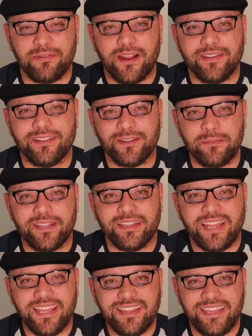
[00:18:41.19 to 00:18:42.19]
probably a little
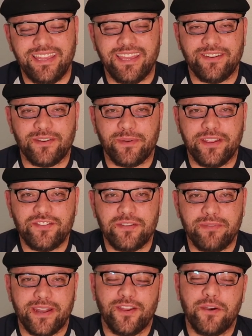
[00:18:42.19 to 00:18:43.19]
bit lengthy in
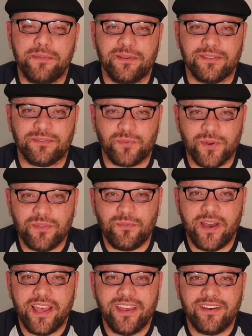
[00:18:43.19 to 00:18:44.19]
duration, but I hope it was
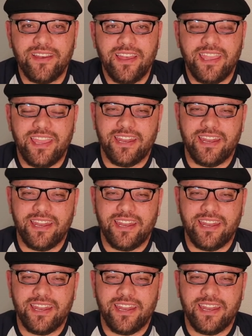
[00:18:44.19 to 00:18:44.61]
worthwhile.